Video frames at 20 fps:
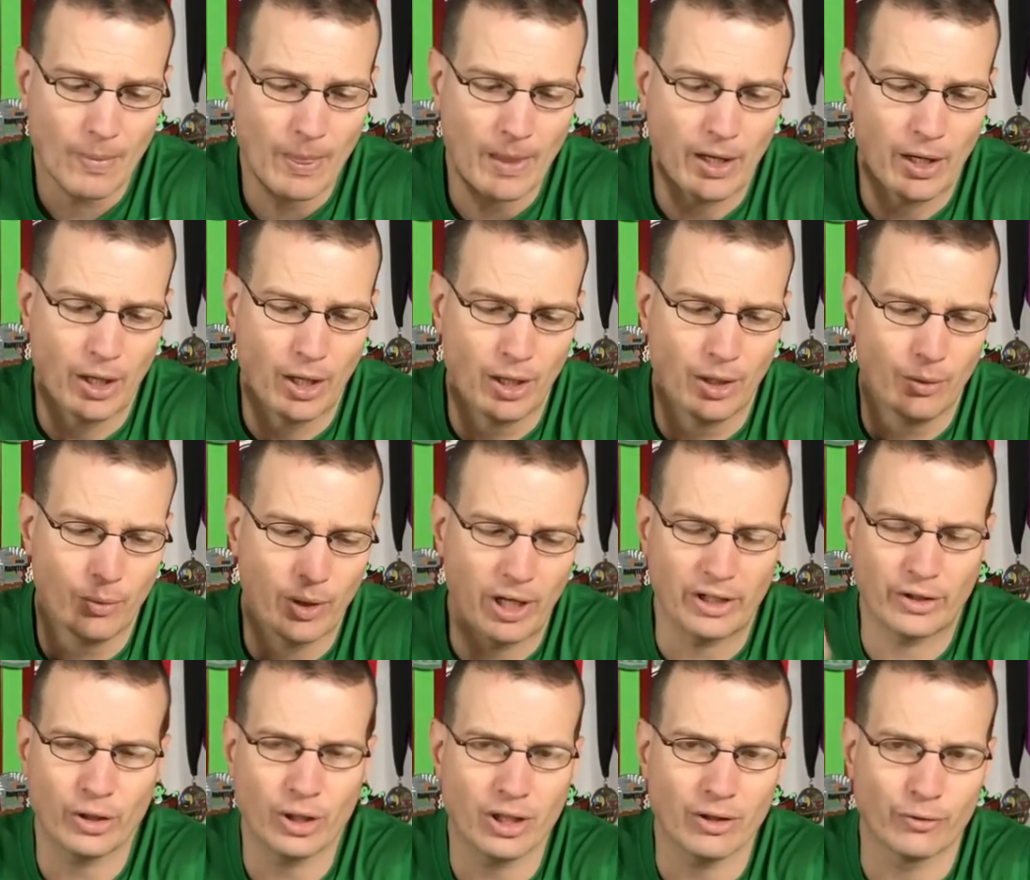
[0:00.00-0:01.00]
when
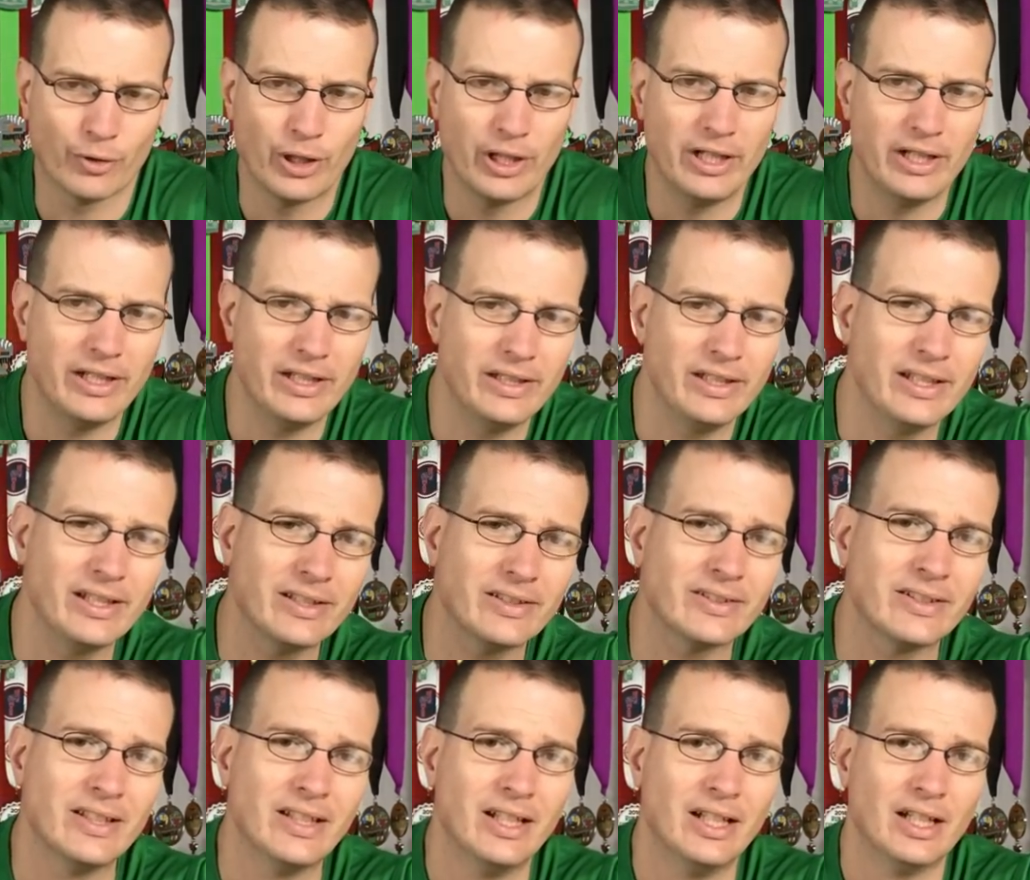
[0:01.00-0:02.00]
I took off running in
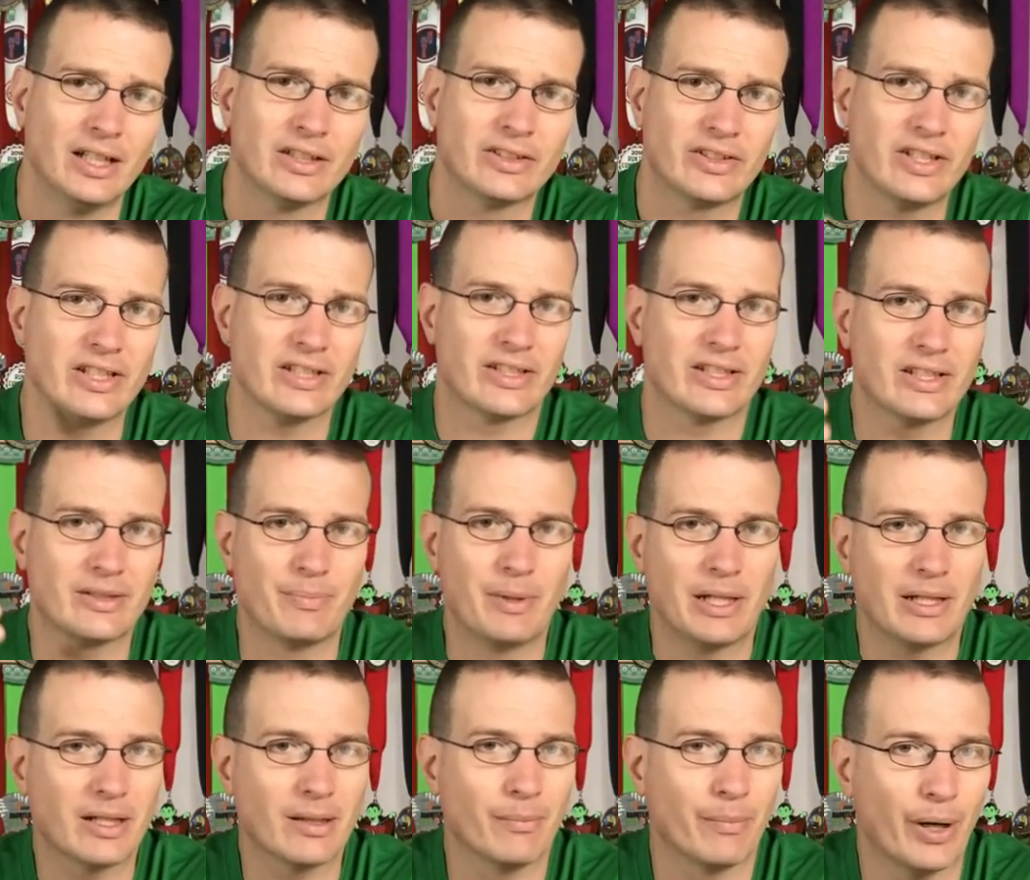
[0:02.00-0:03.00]
this, since it's
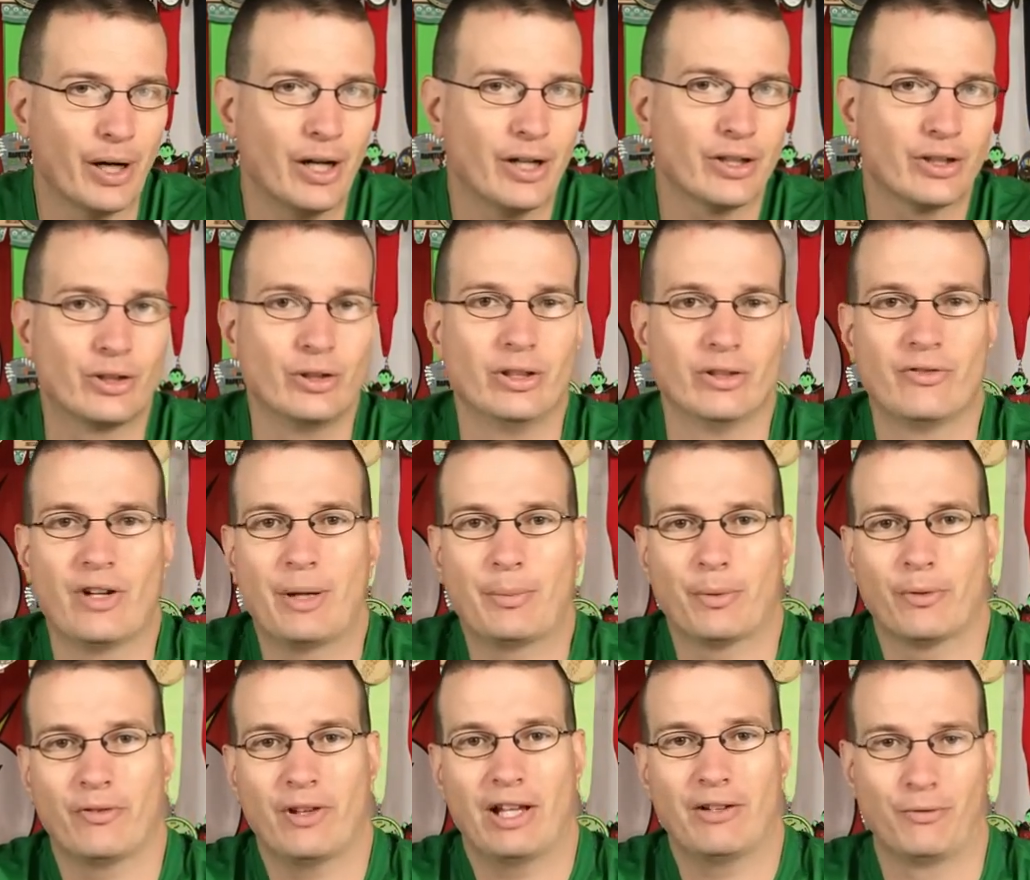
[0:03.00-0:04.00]
been compared to the
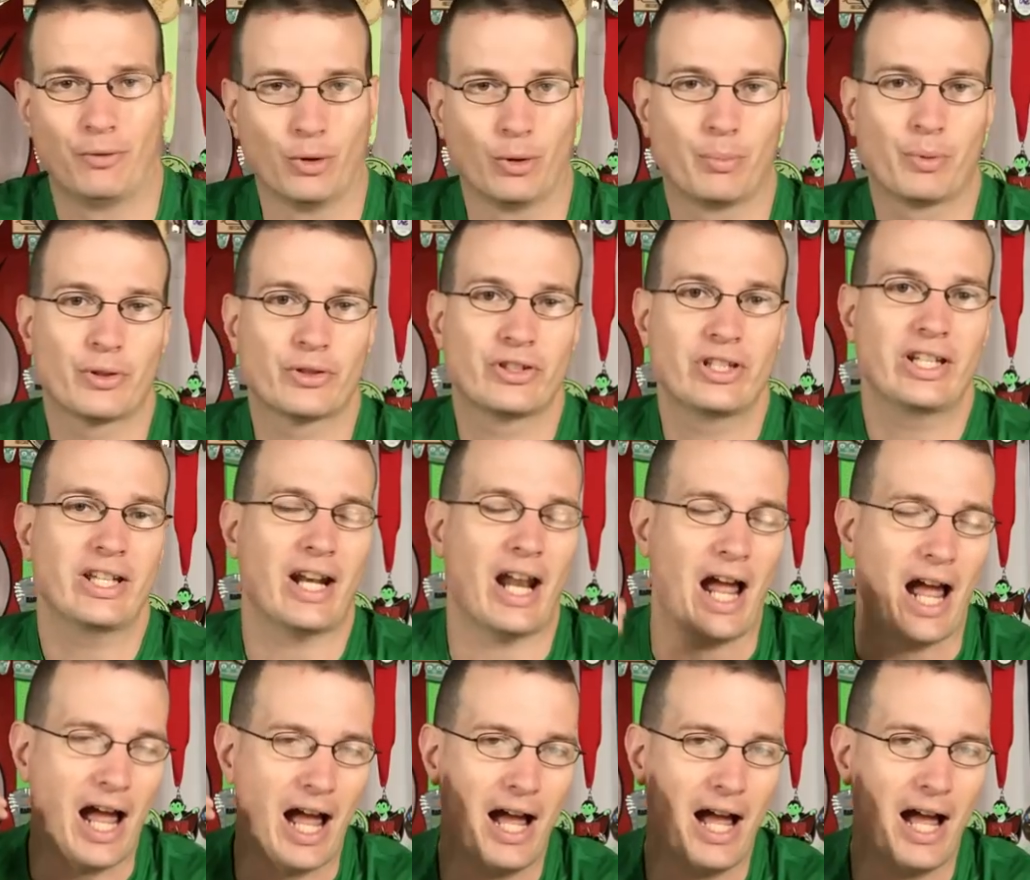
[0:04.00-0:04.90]
Vaporfly 4%,